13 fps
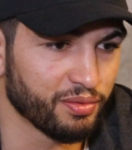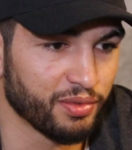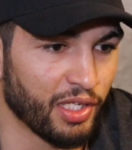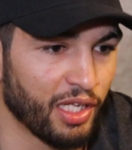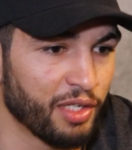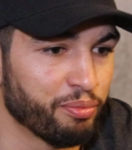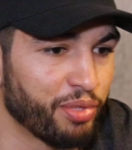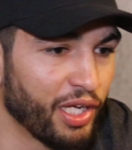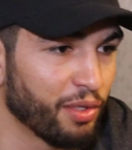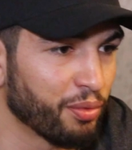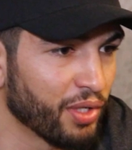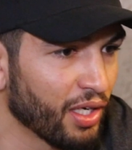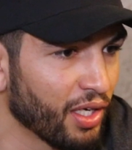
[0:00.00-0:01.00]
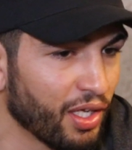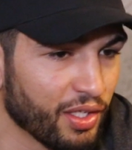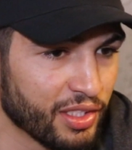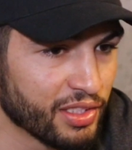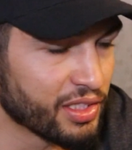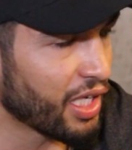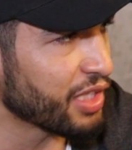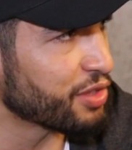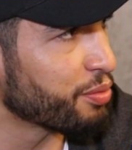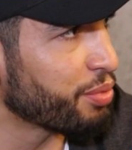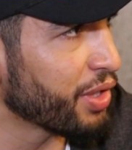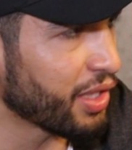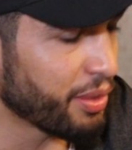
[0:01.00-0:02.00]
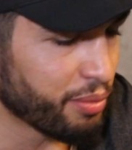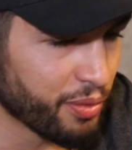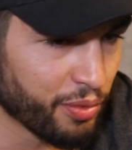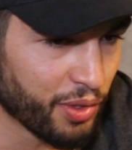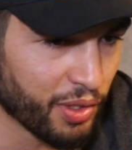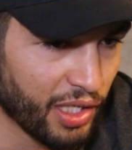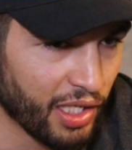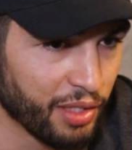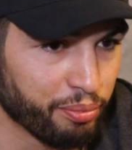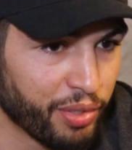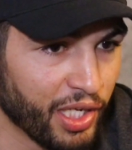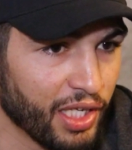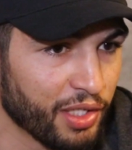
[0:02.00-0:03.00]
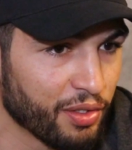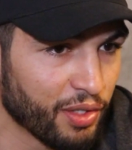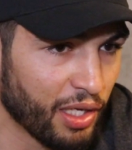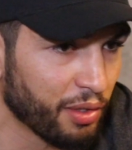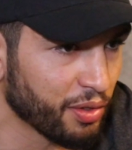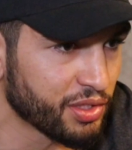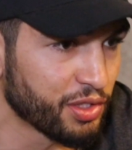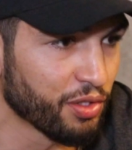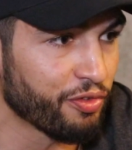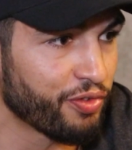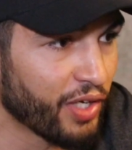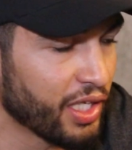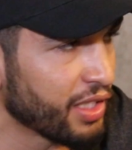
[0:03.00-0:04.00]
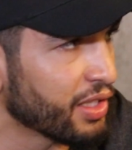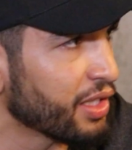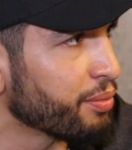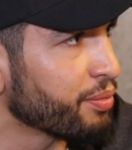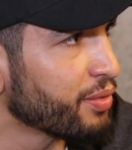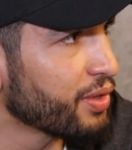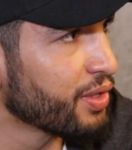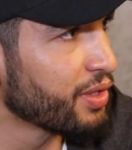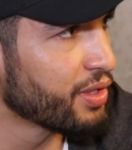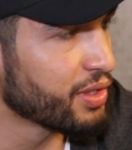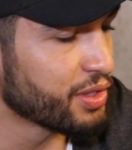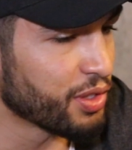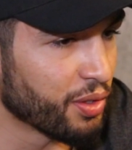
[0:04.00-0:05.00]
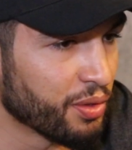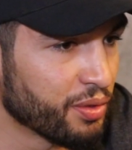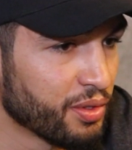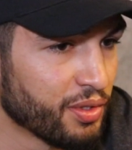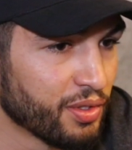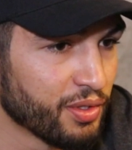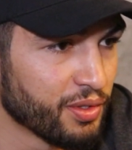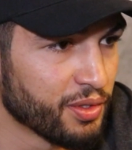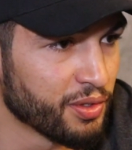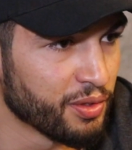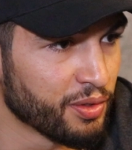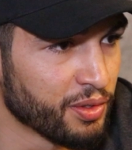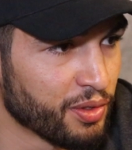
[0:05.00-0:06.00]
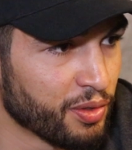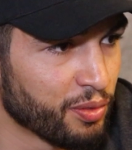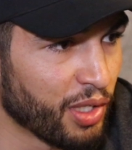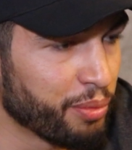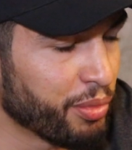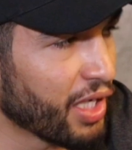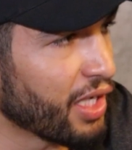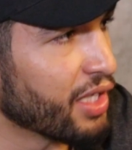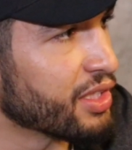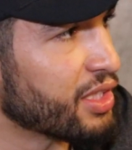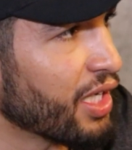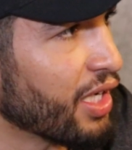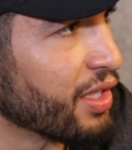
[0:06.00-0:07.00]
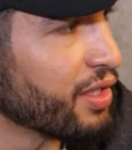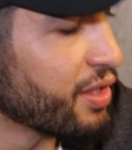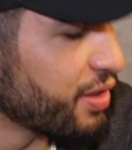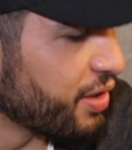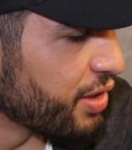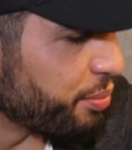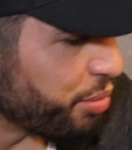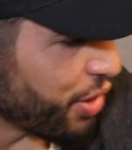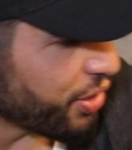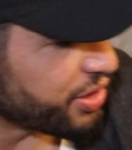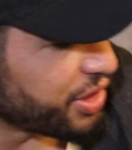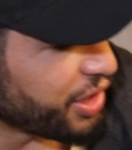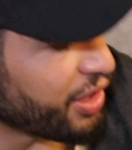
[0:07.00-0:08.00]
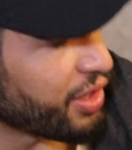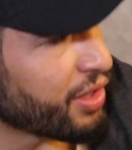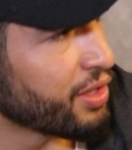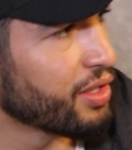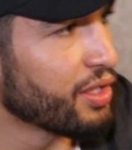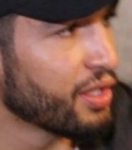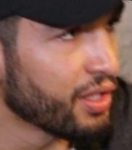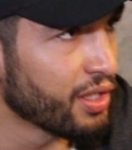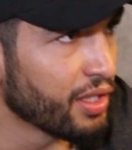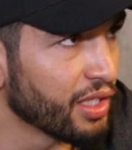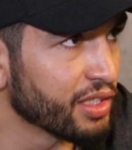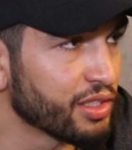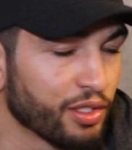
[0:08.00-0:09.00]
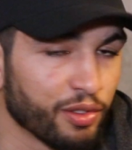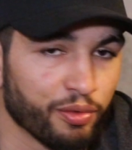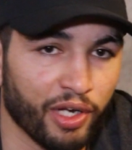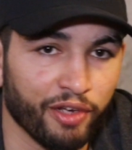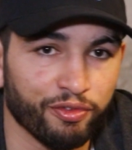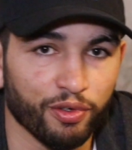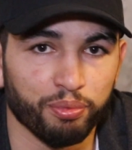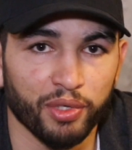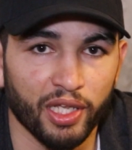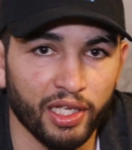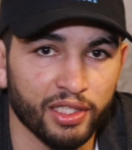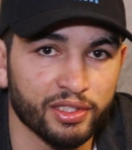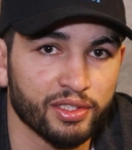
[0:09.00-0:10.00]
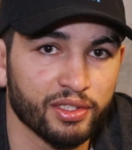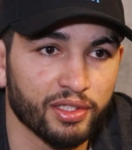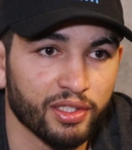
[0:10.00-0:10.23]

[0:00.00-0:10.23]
getting paid what a lot of these guys were getting paid, and I was still fighting them. So what am I gonna say? The belt's here. It's in a rightful place.